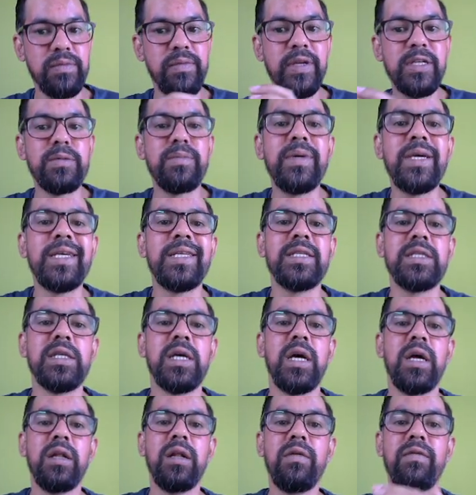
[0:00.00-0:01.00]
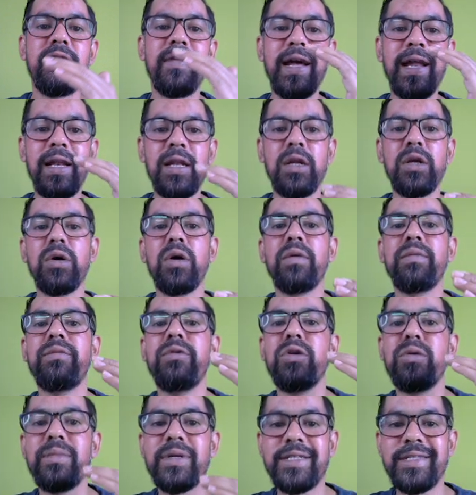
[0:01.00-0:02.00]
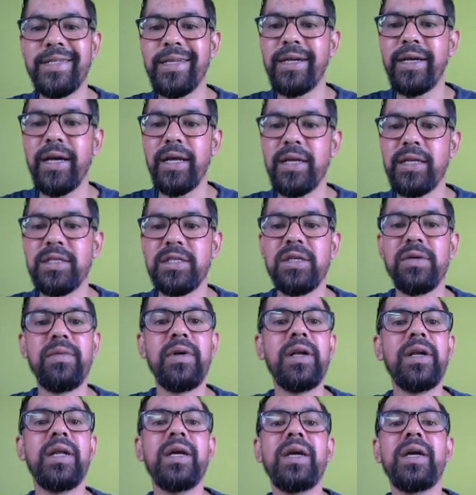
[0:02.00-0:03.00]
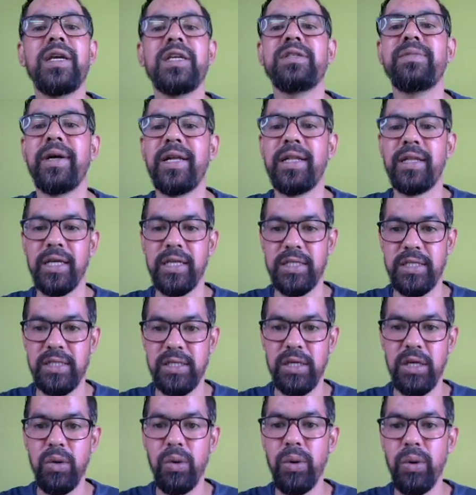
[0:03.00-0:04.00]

which means the value of domestic currency will decrease by this.